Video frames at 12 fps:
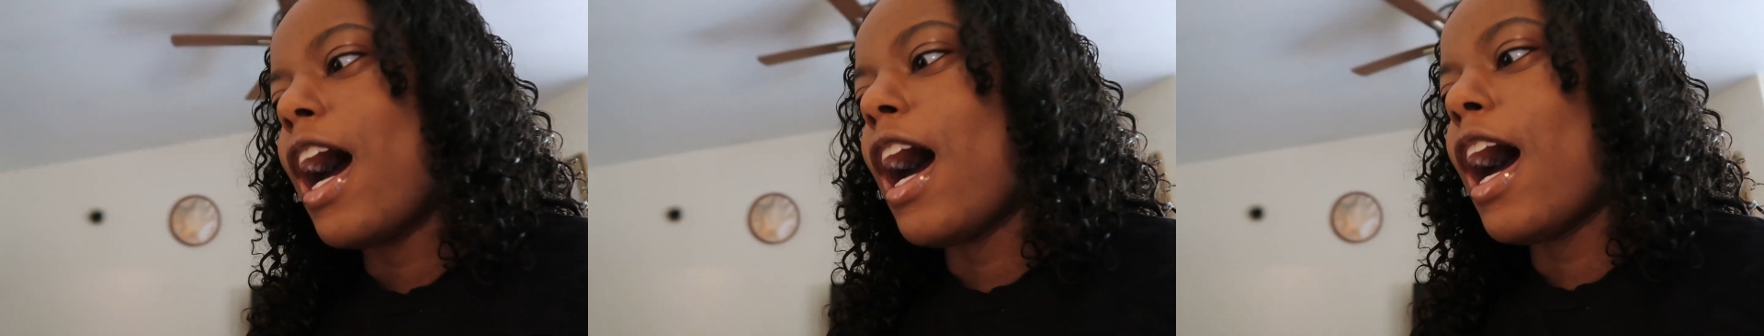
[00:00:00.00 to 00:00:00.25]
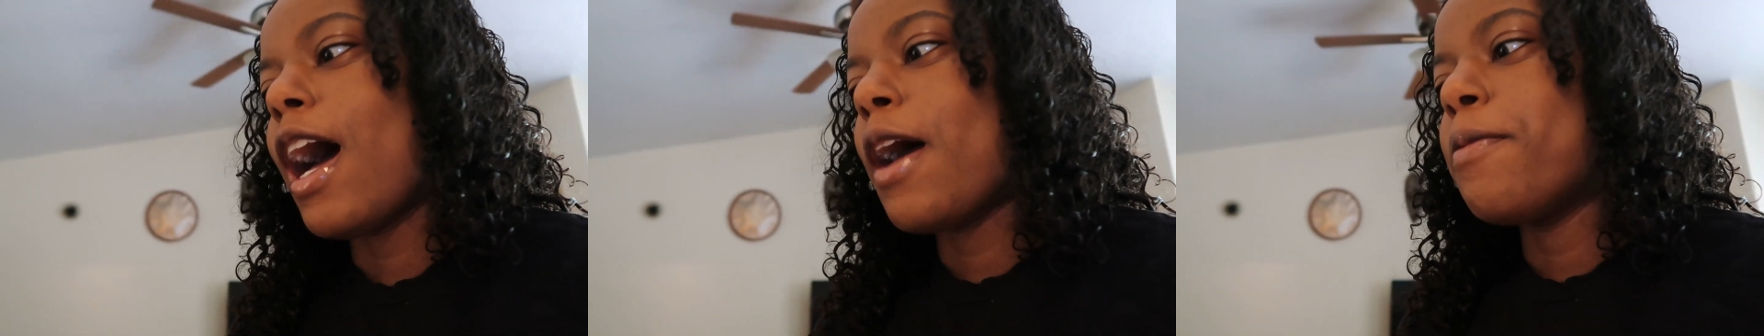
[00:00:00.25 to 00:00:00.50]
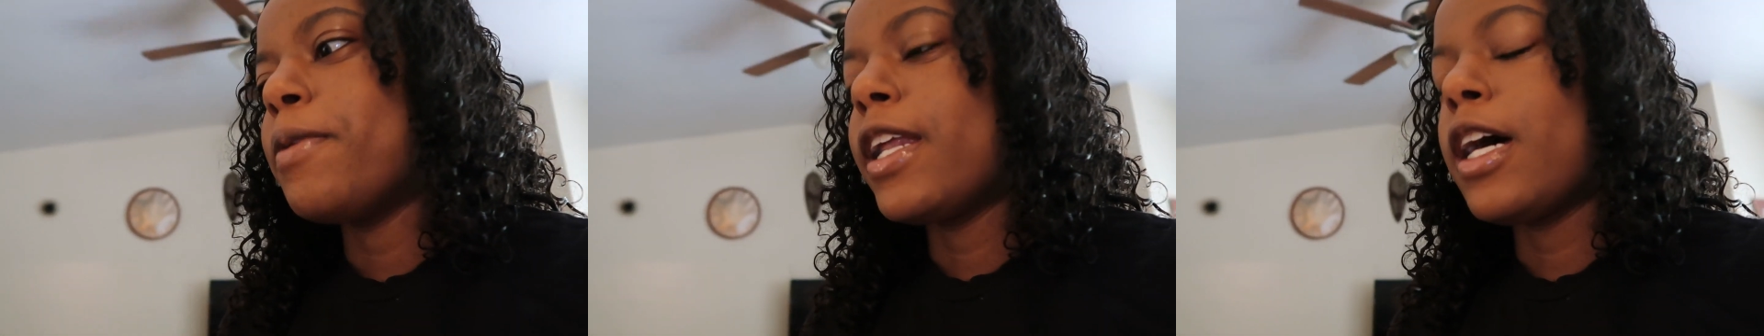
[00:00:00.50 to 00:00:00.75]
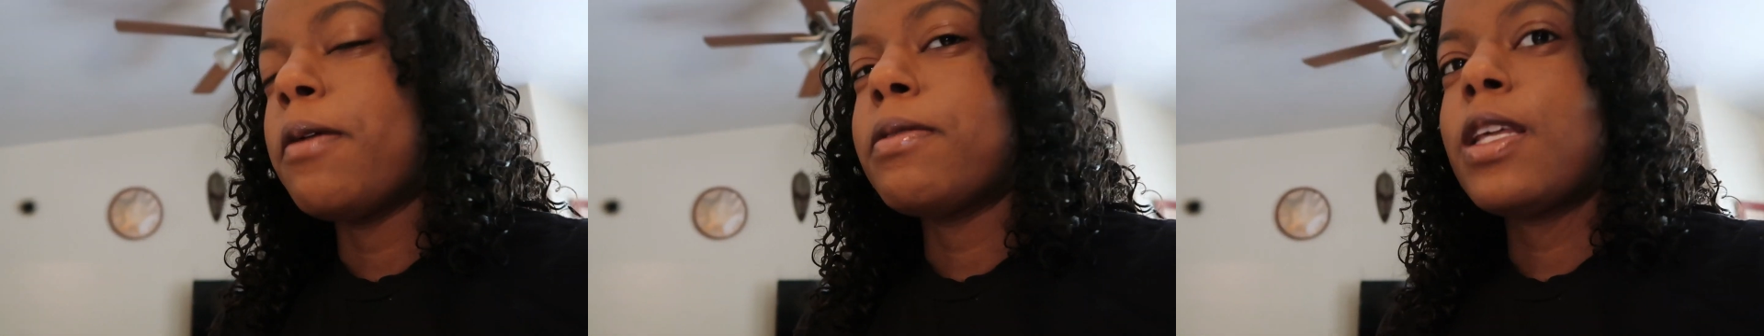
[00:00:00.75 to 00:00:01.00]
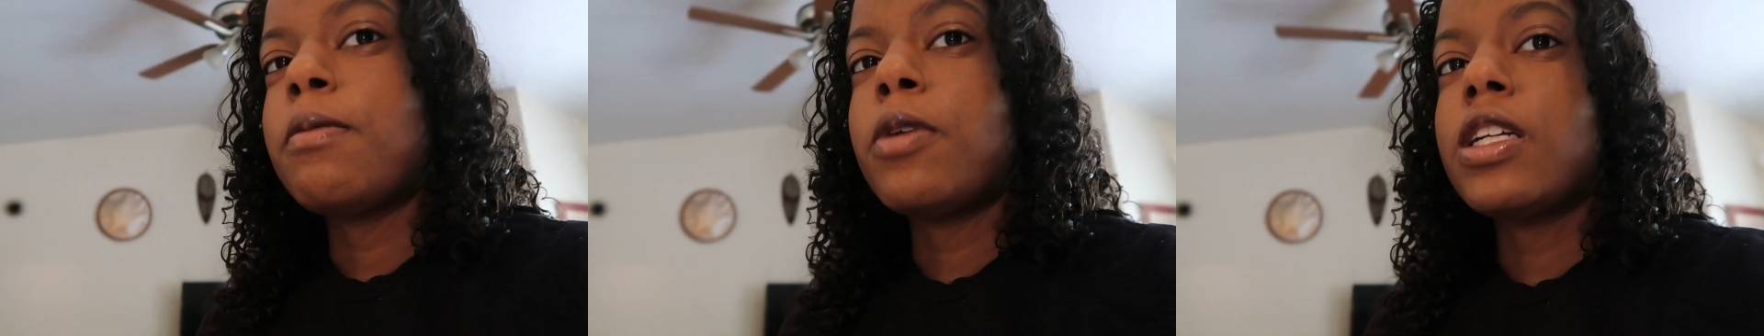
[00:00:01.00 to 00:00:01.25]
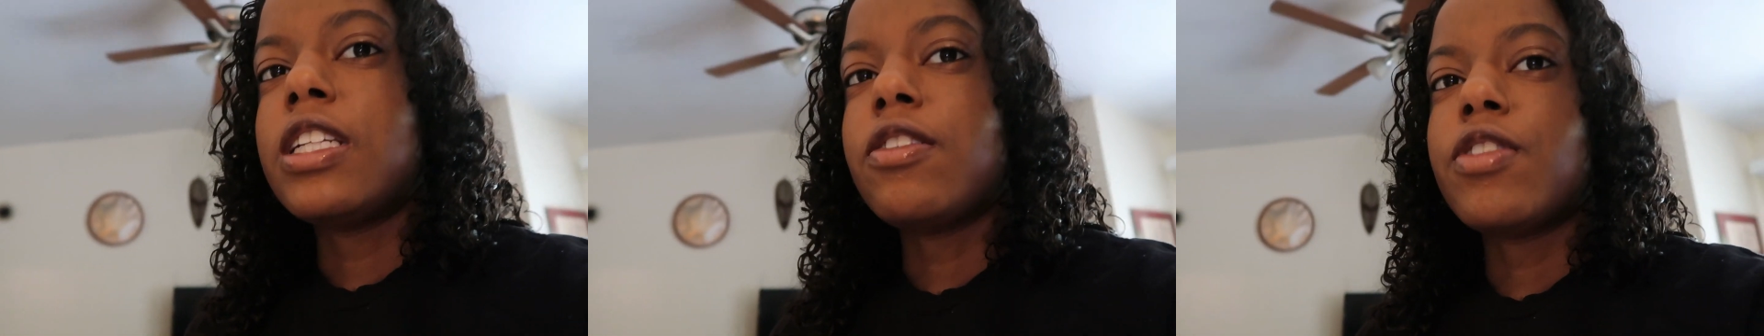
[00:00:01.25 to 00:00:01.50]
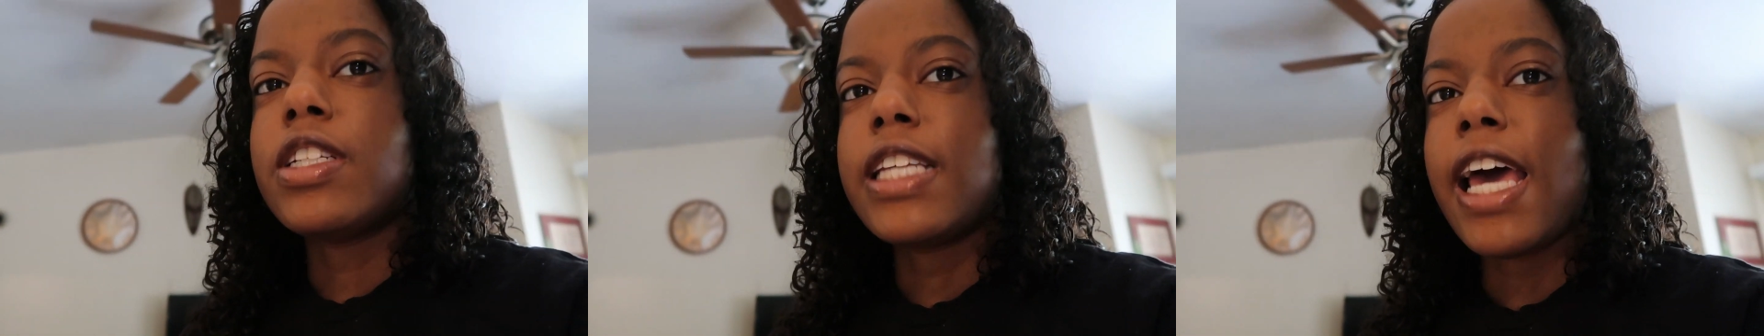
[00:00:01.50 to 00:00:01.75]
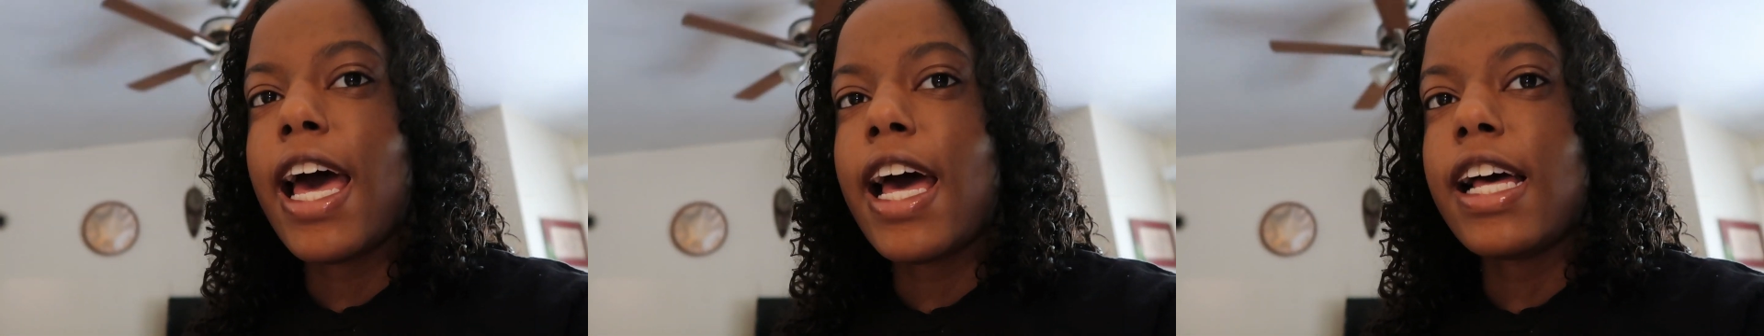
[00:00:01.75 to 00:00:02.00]
I would help them on different
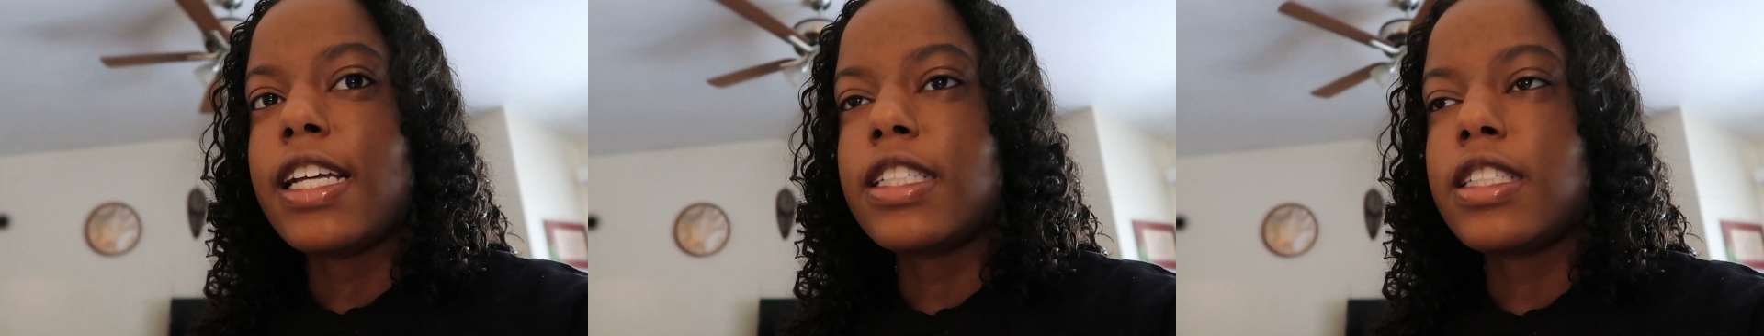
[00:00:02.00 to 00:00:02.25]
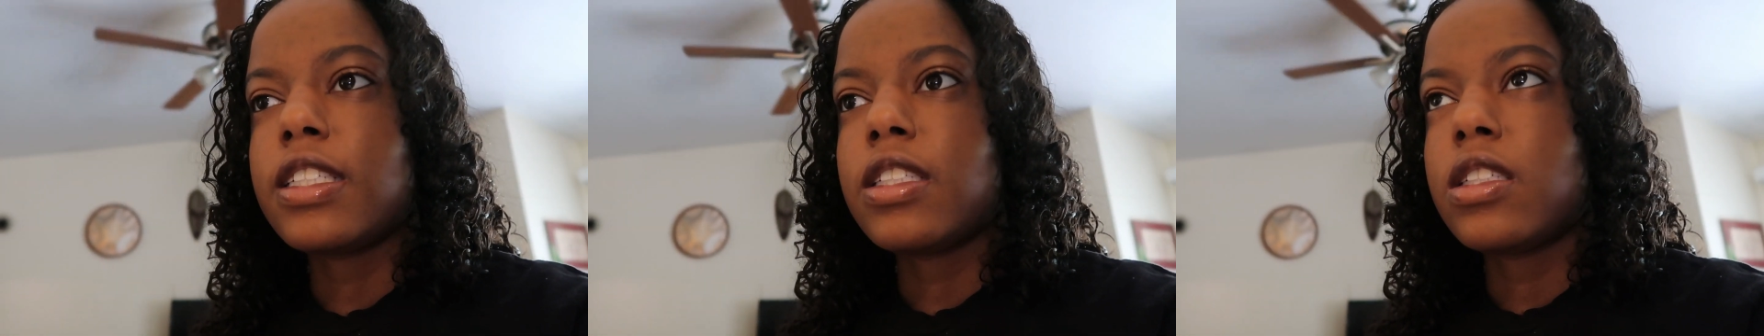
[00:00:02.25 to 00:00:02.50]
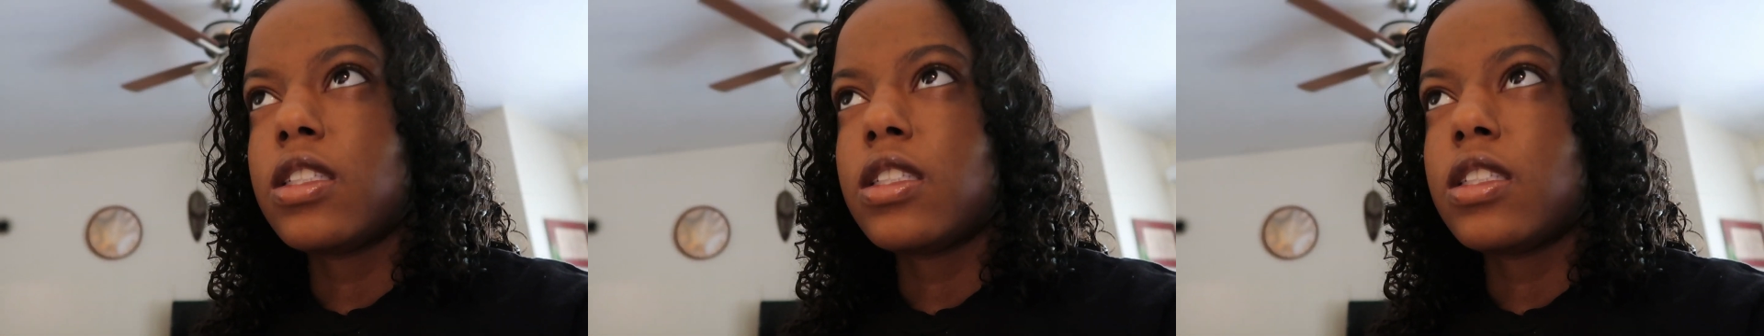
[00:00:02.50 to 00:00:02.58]
tasks,